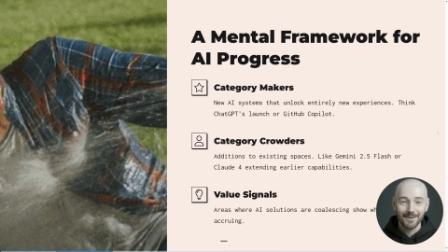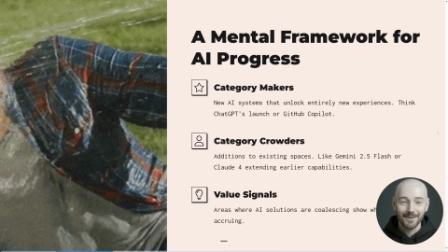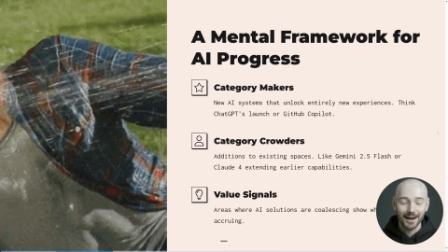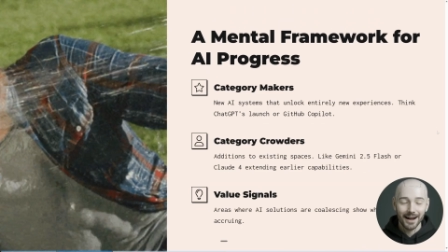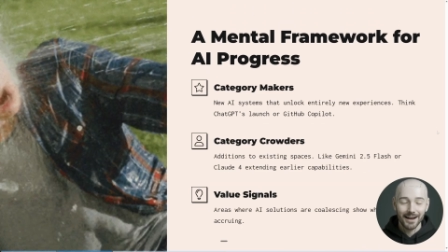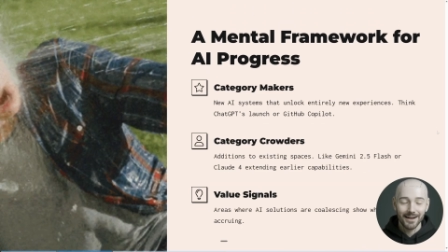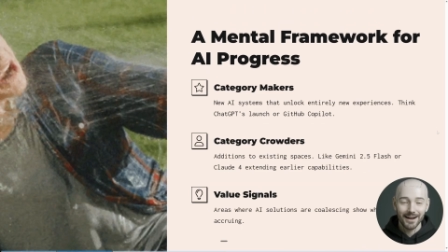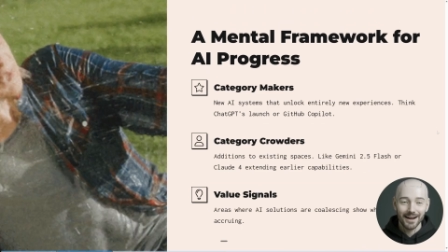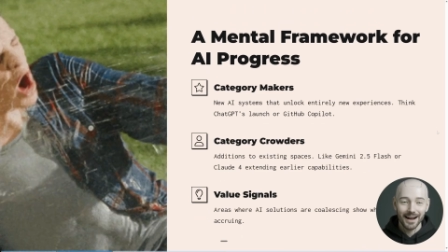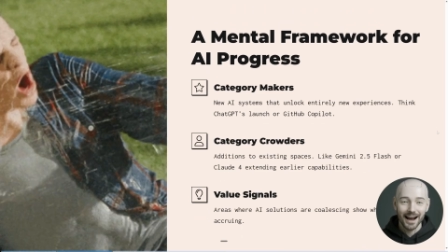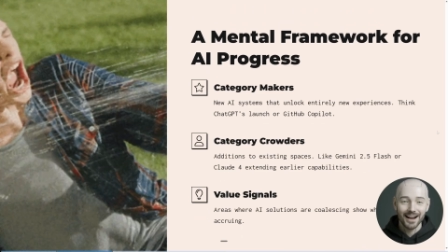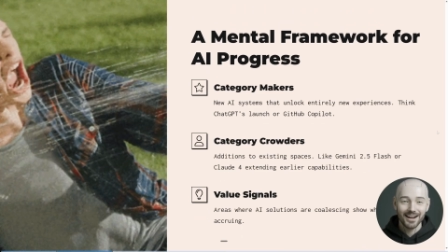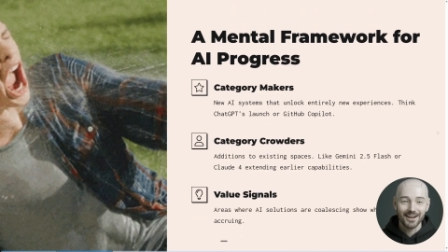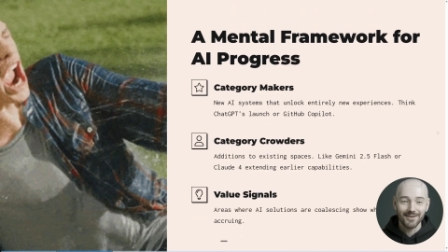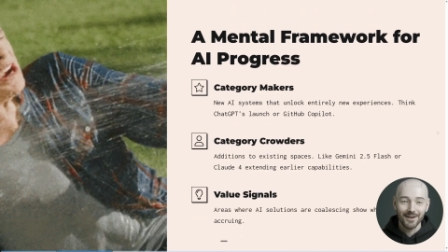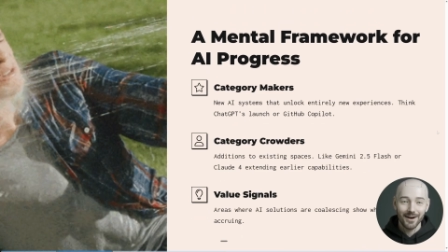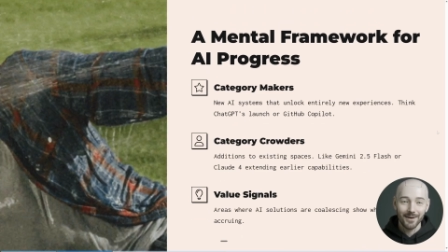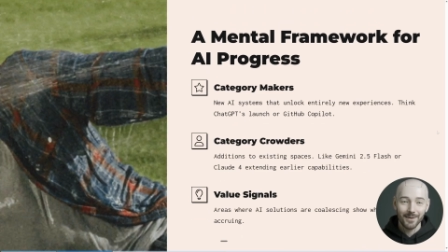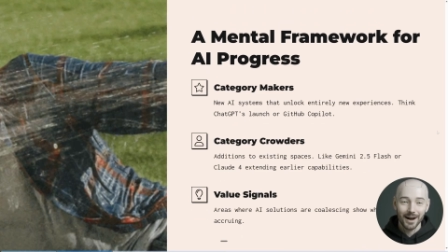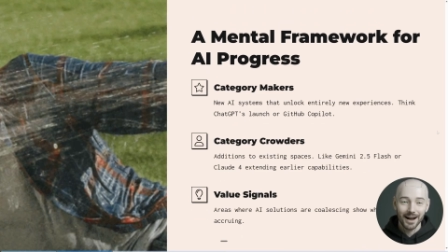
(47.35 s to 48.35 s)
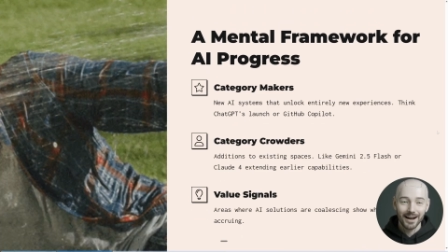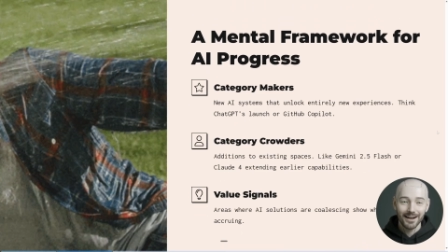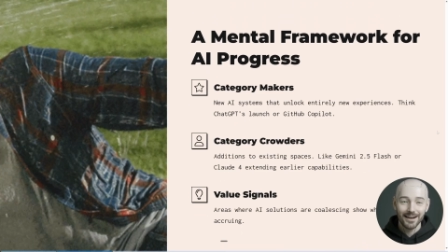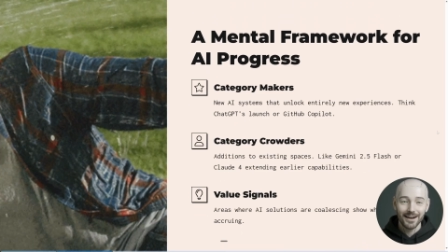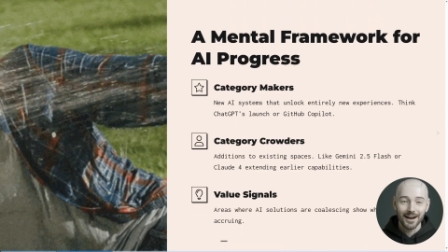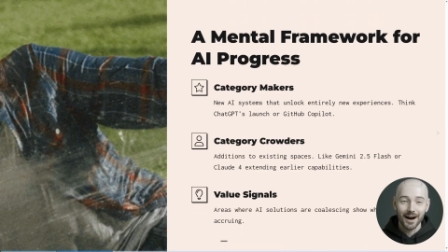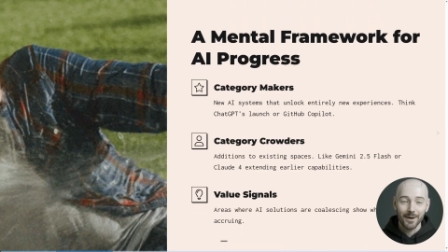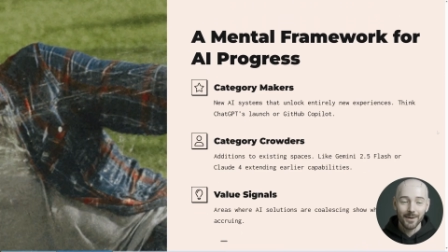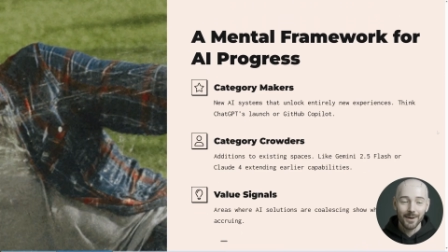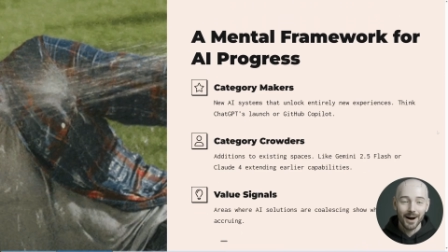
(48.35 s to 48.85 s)
In the last few weeks,
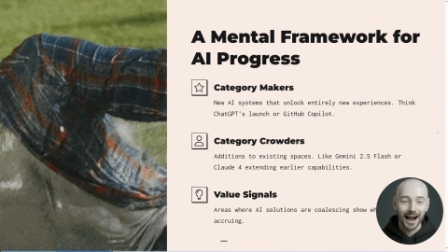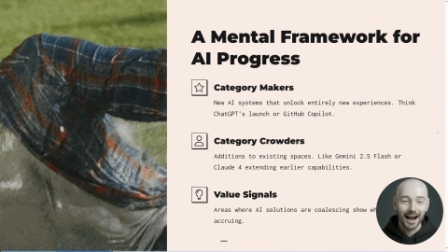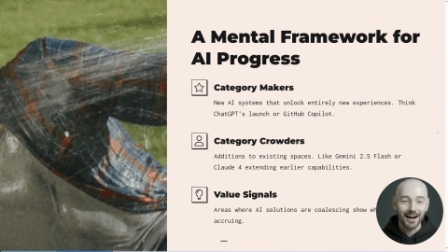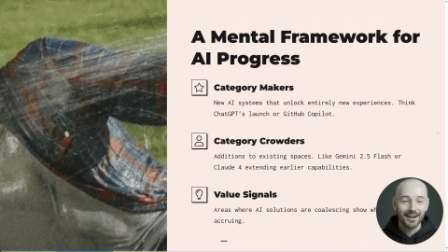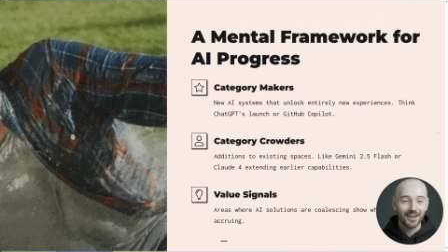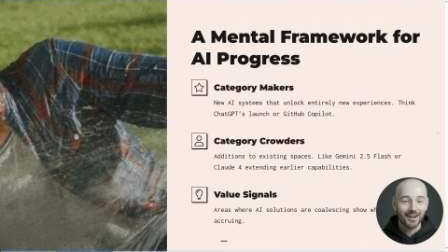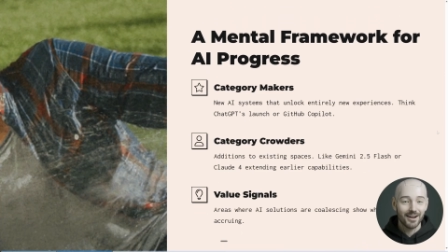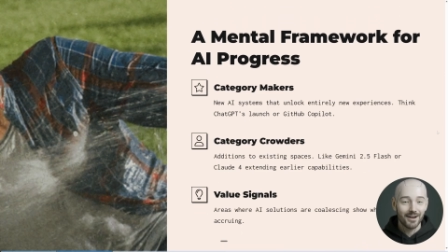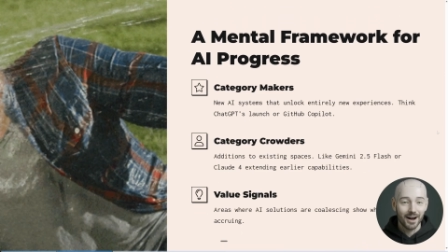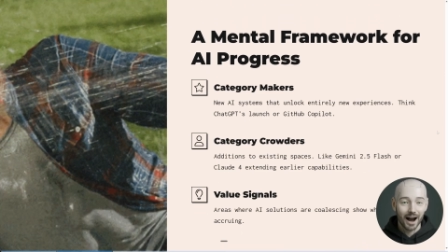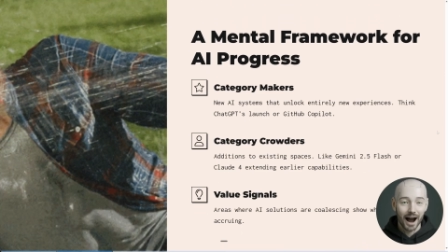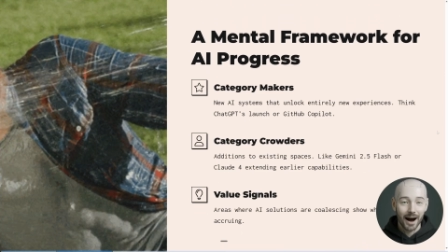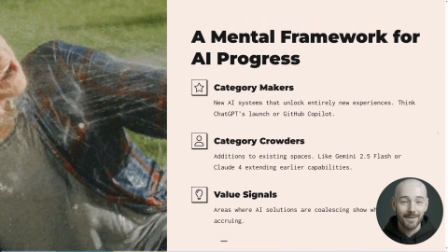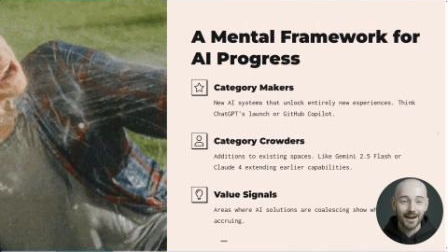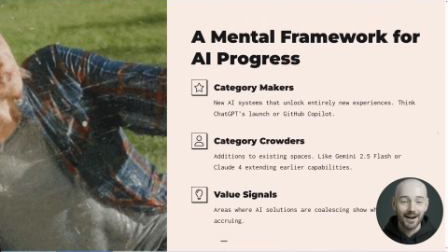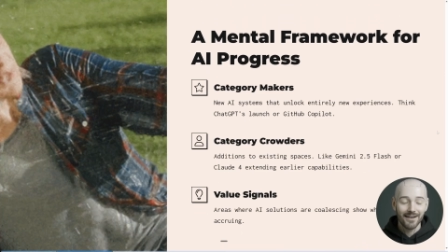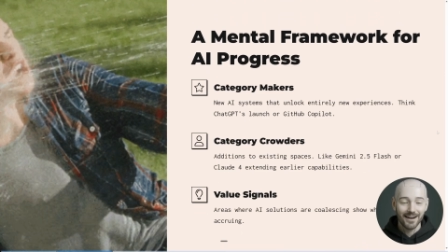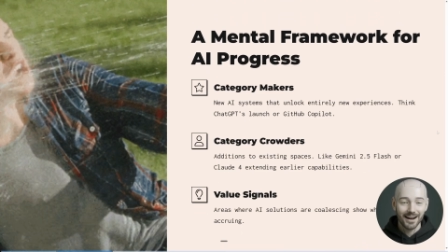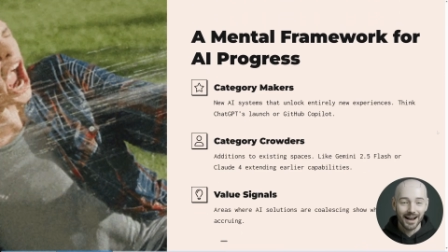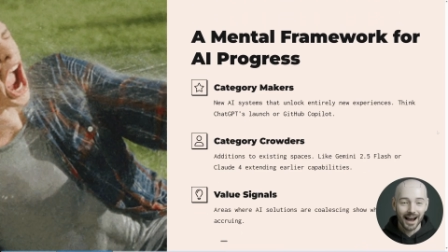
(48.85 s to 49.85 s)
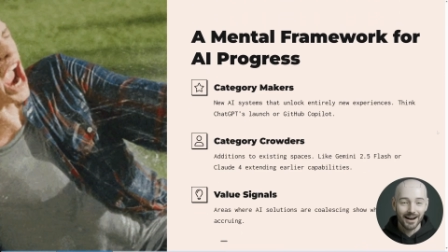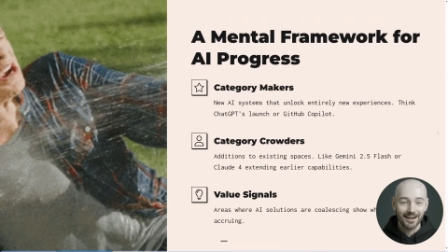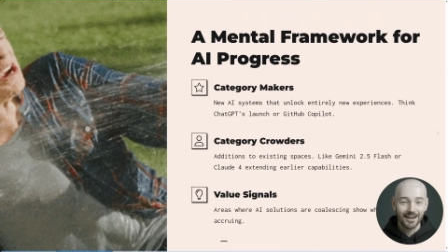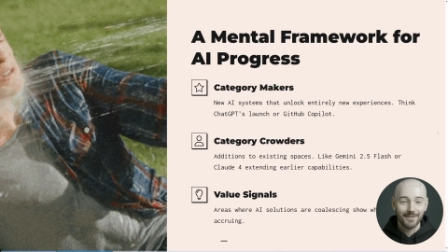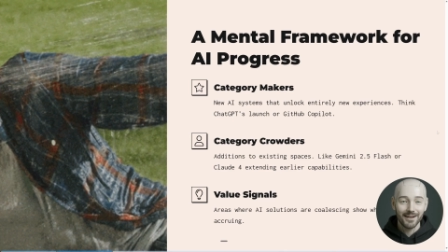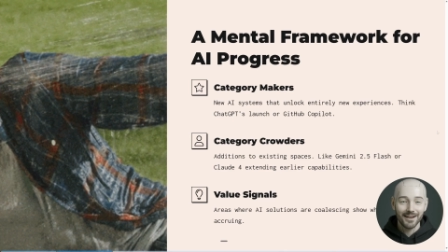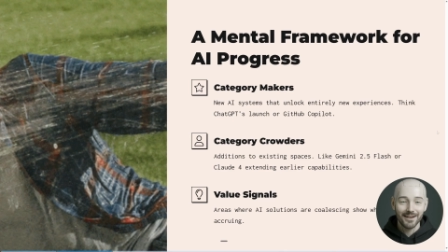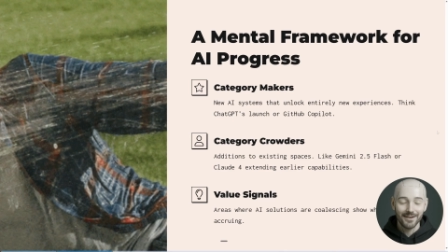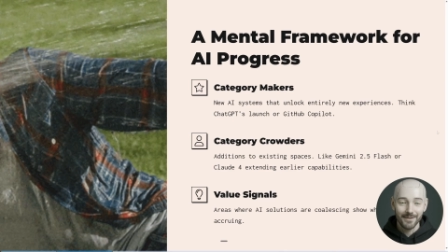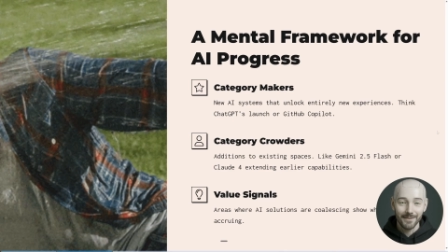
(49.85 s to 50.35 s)
we had a tsunami of
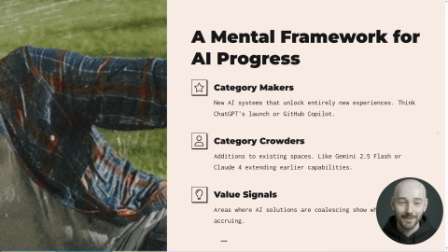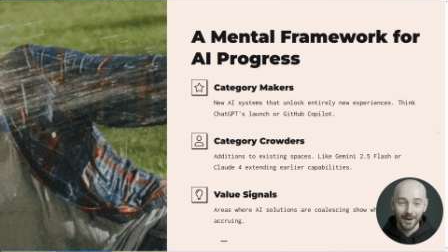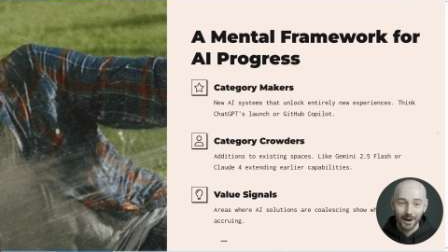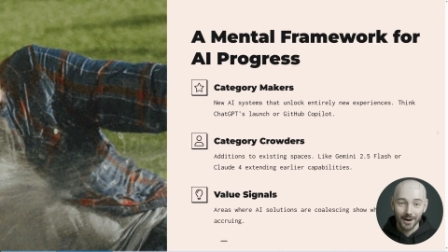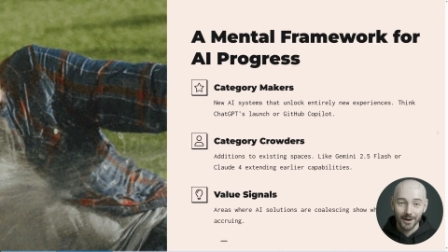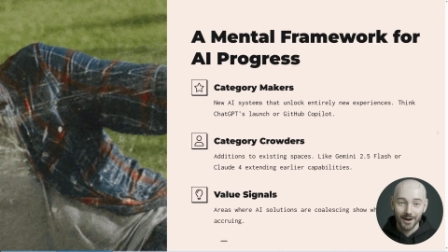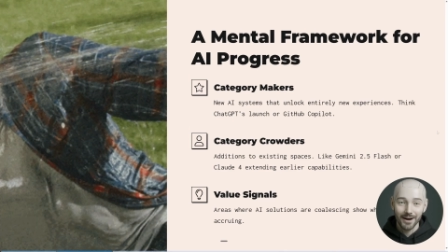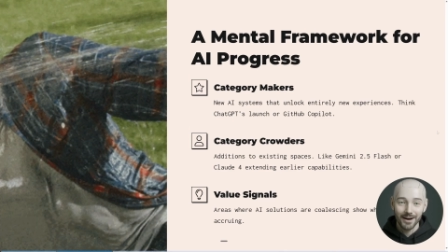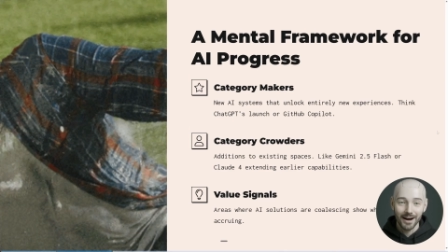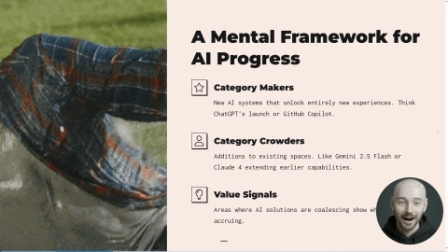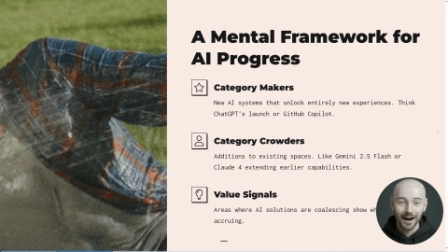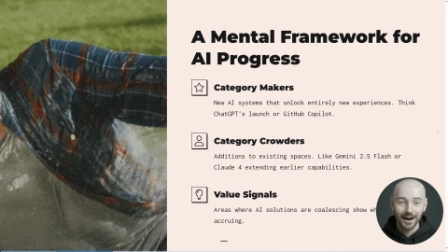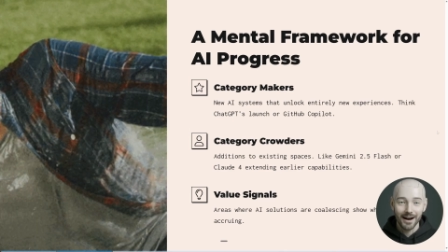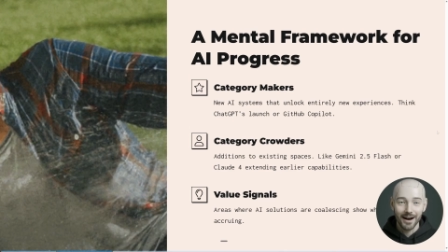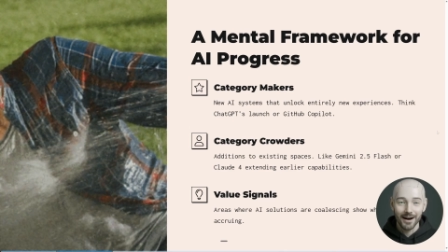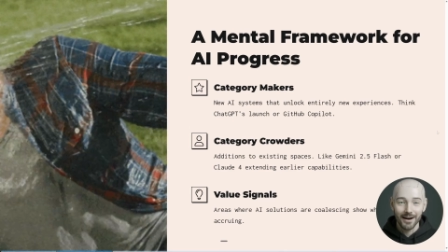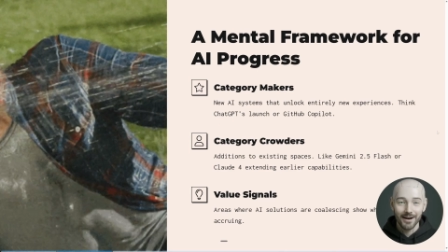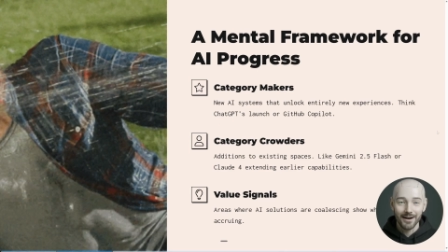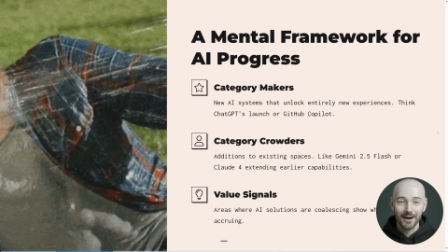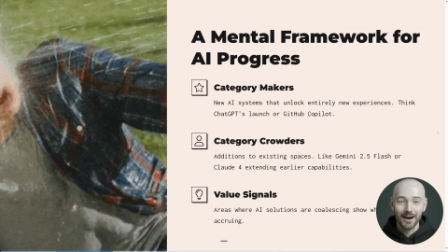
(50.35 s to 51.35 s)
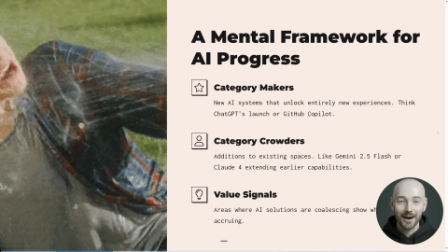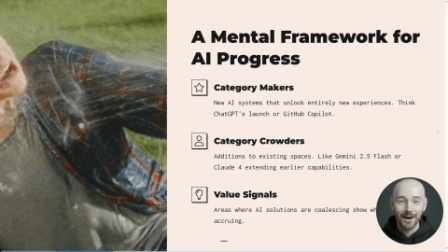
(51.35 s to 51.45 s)
announcements from Google I/O,